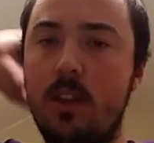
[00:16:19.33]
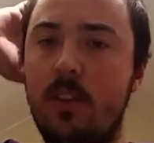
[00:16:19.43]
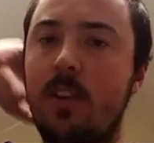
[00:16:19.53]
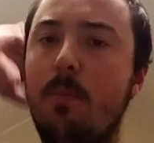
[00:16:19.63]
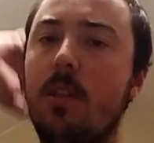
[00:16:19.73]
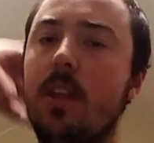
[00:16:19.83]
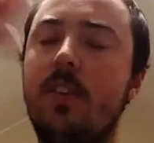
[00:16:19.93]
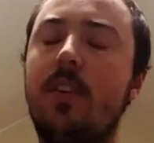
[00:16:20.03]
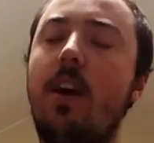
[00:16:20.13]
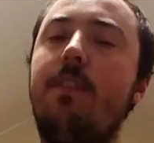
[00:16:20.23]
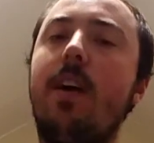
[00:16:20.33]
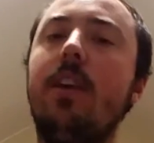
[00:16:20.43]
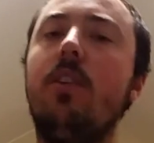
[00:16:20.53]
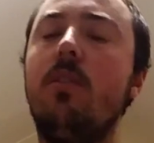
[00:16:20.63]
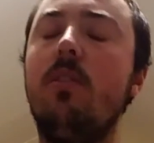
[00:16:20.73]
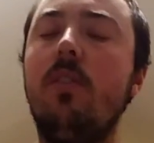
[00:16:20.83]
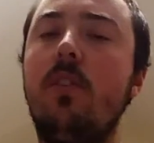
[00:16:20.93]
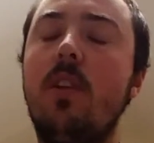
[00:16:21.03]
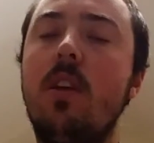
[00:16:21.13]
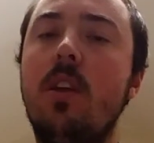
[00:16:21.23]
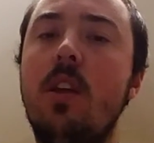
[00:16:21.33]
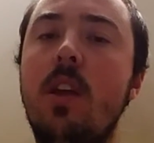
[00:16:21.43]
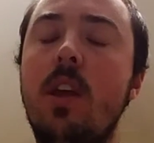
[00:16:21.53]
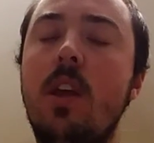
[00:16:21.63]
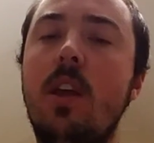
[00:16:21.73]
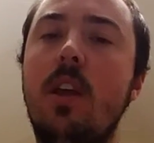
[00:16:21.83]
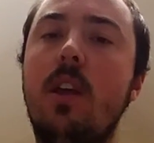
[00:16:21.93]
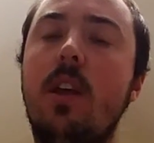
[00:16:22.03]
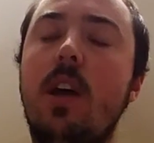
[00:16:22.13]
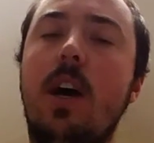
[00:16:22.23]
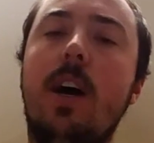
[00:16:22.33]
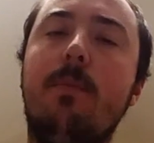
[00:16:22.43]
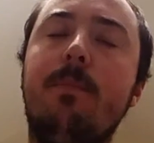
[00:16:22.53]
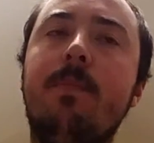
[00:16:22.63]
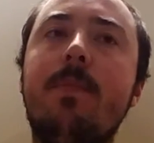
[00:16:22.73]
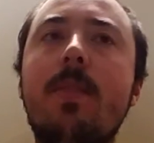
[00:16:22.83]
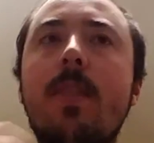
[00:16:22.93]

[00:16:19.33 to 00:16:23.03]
some of the stuff I use. Um,